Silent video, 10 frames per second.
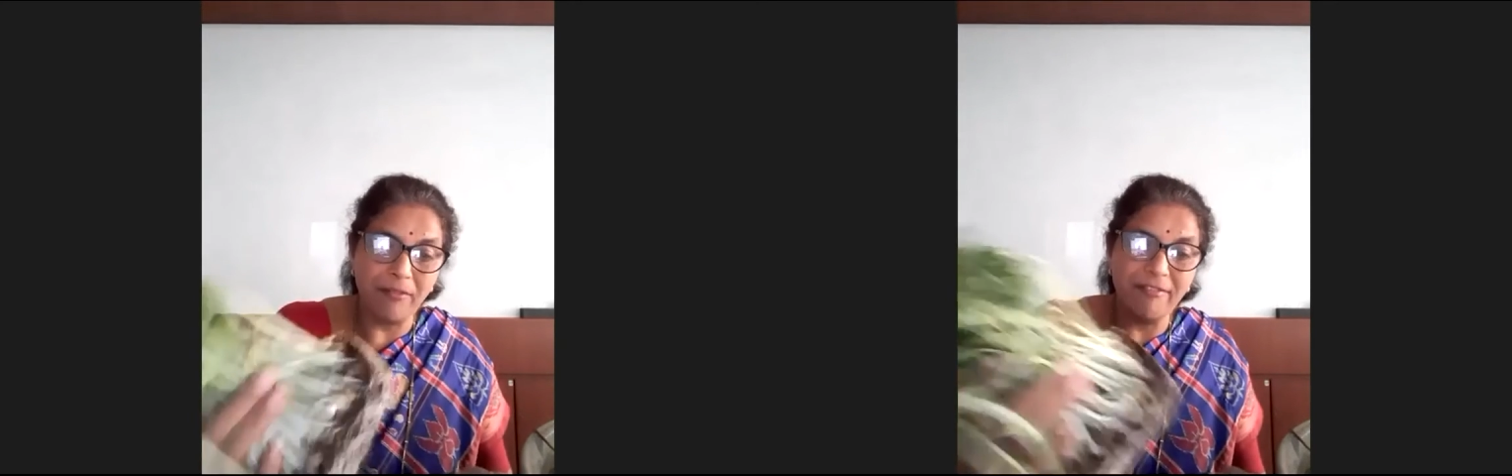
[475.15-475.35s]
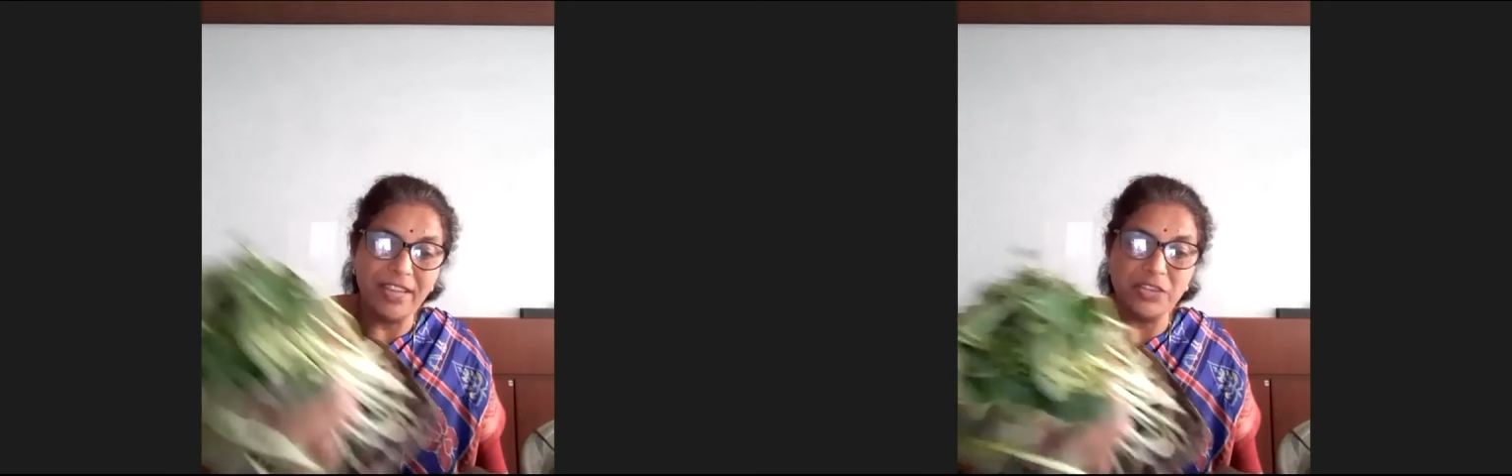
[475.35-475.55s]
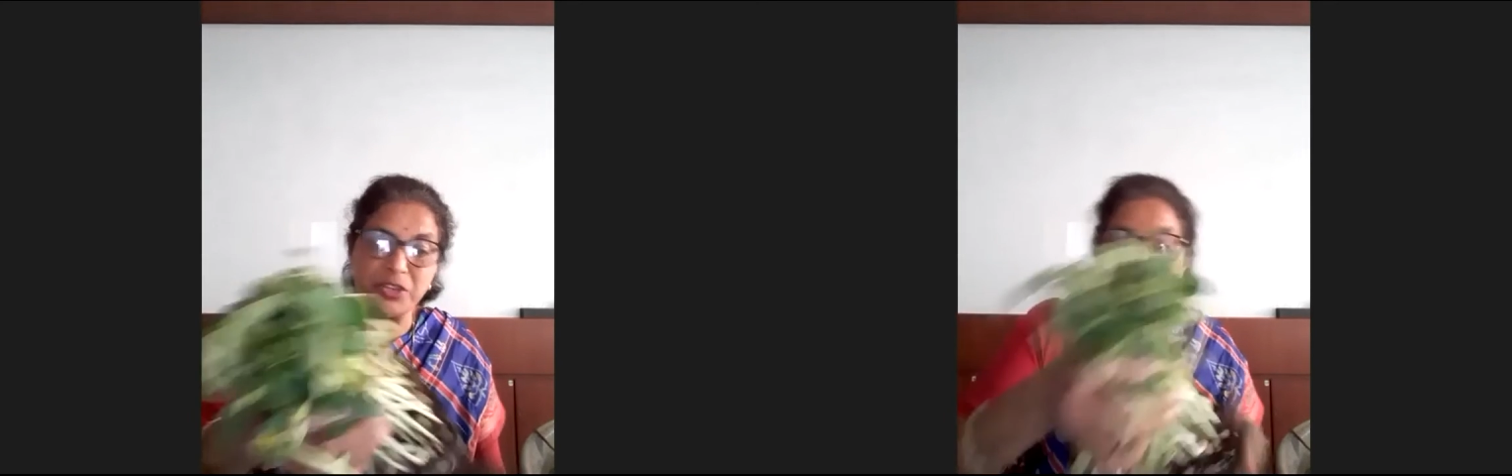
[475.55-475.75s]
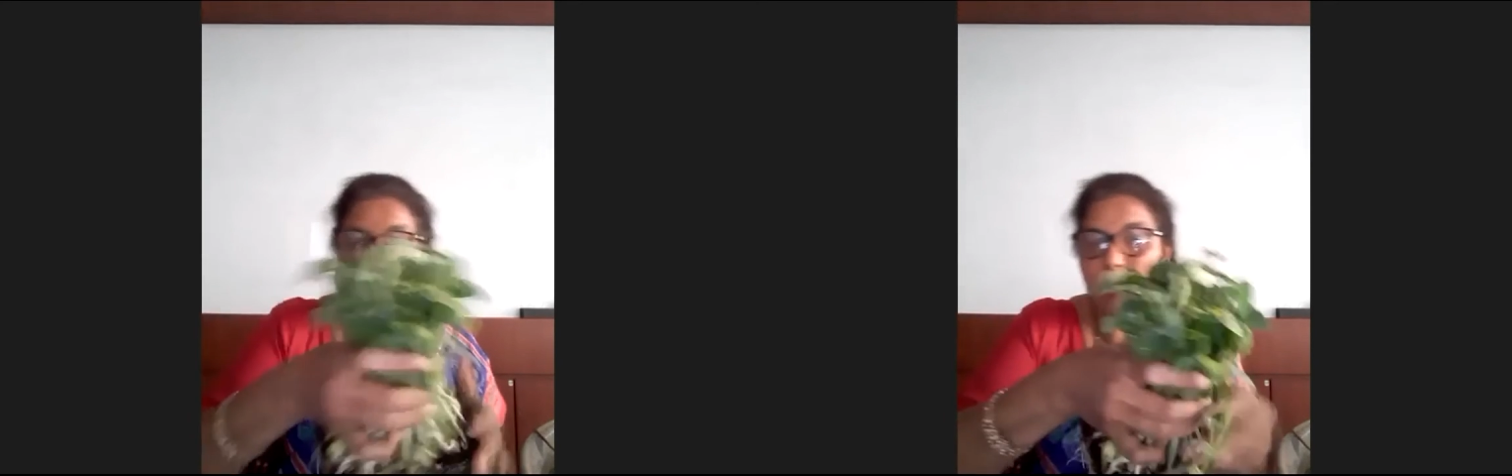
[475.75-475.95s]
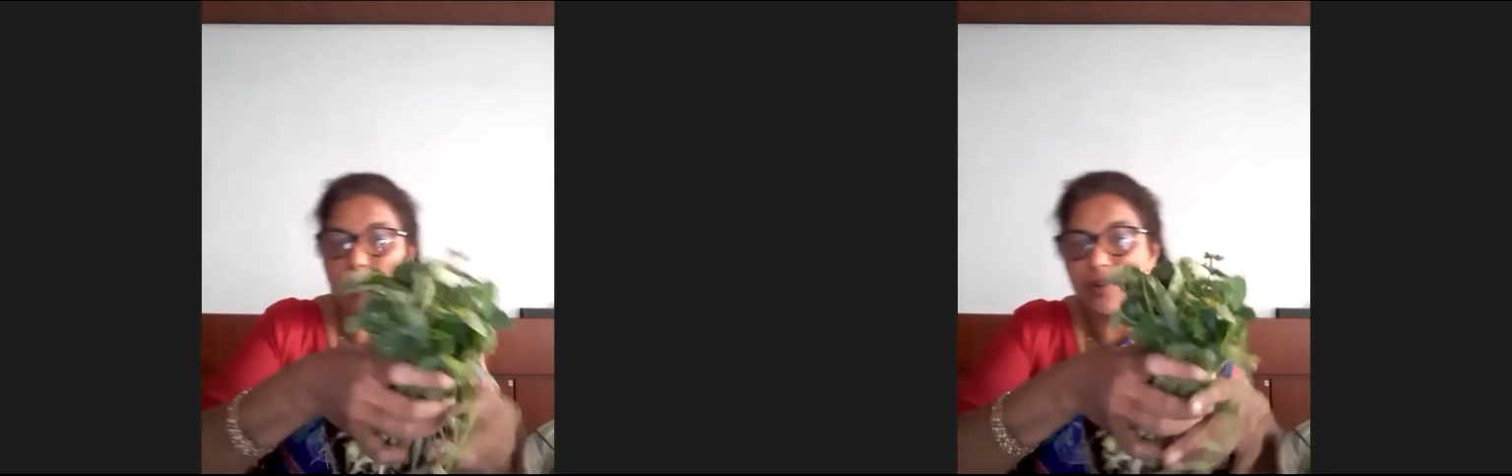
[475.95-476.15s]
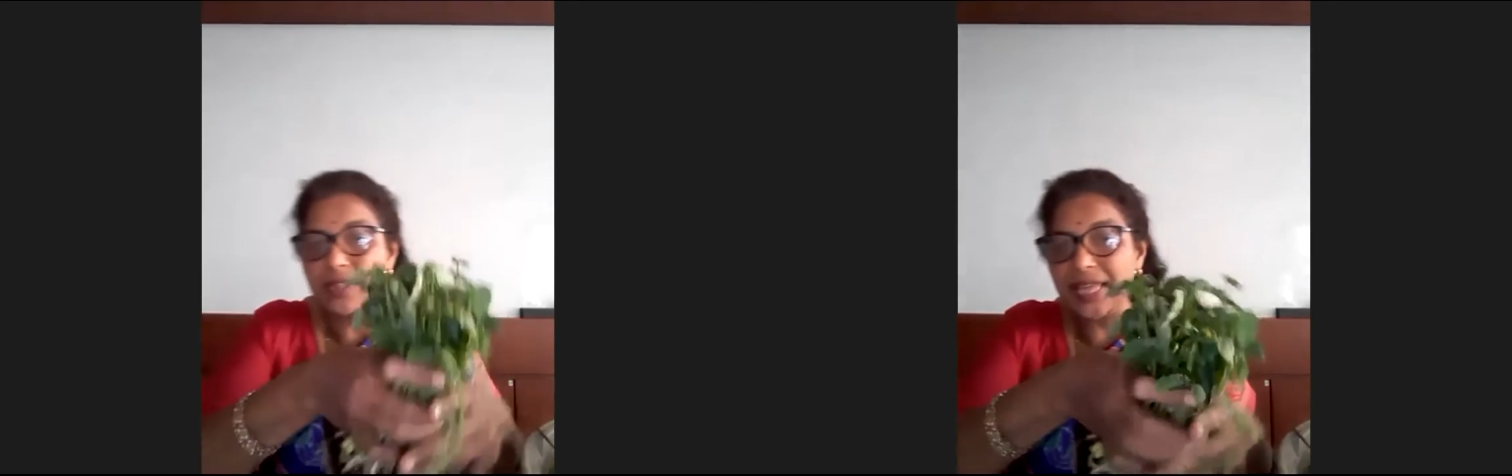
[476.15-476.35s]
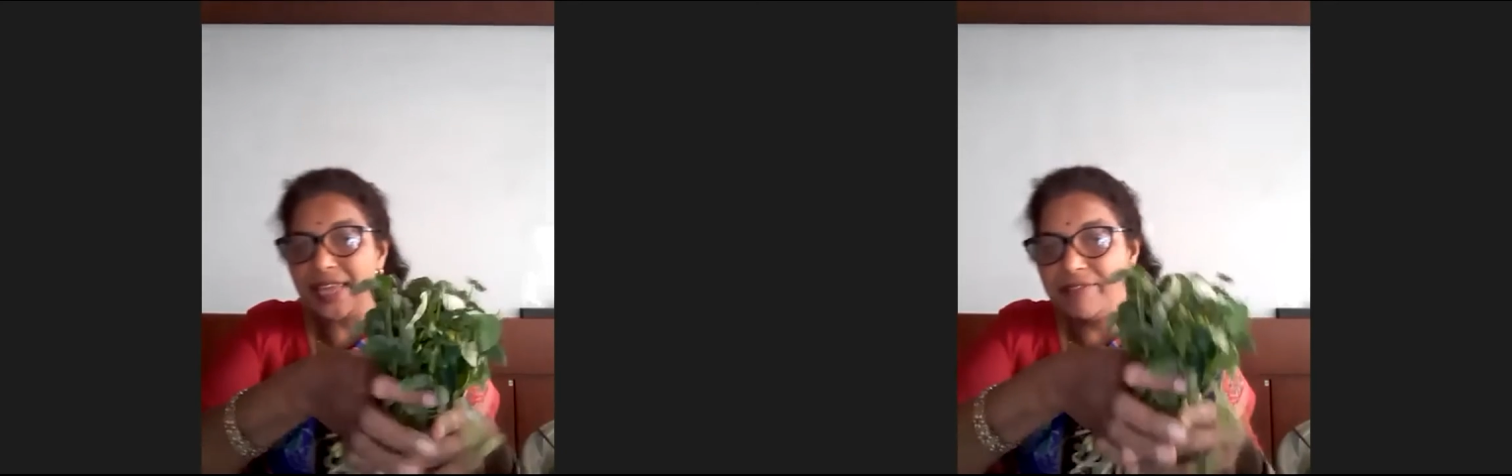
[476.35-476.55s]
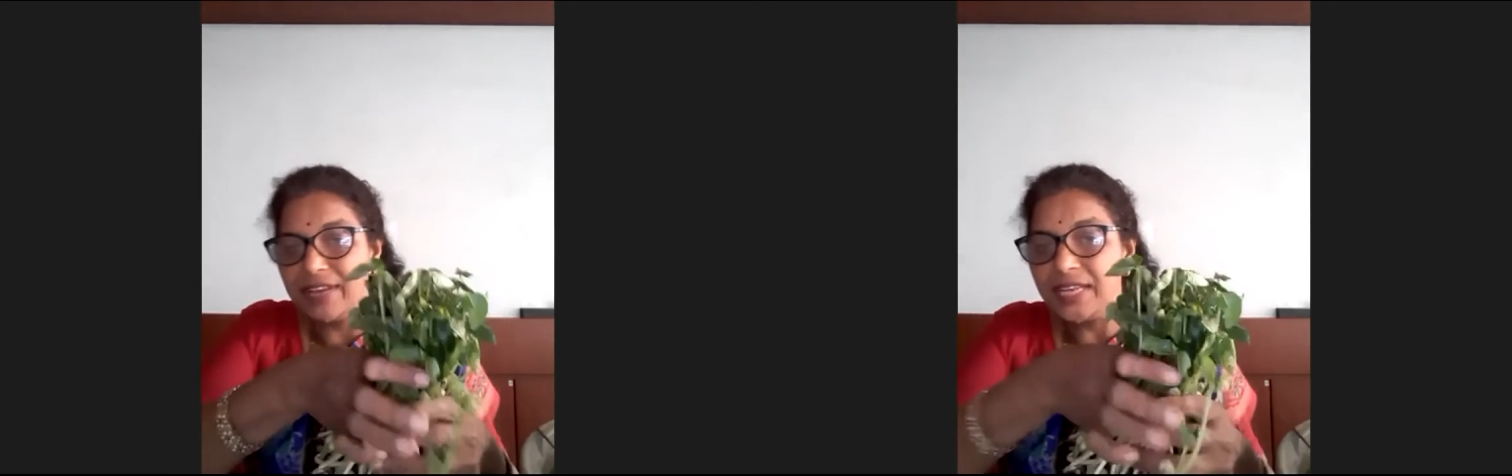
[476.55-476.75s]
veggies for the
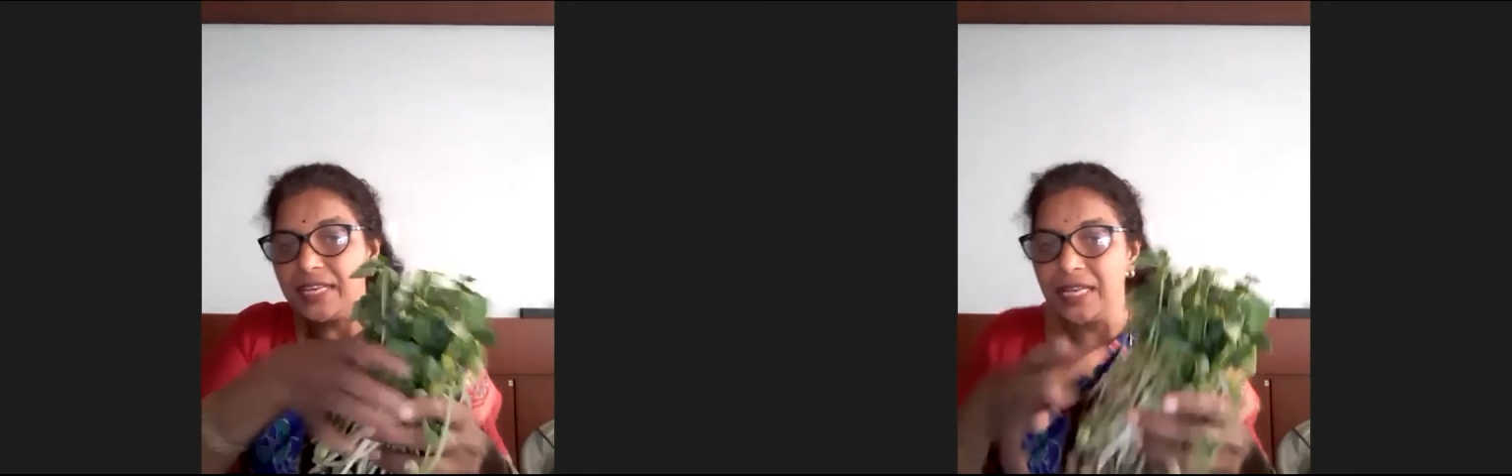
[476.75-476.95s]
evening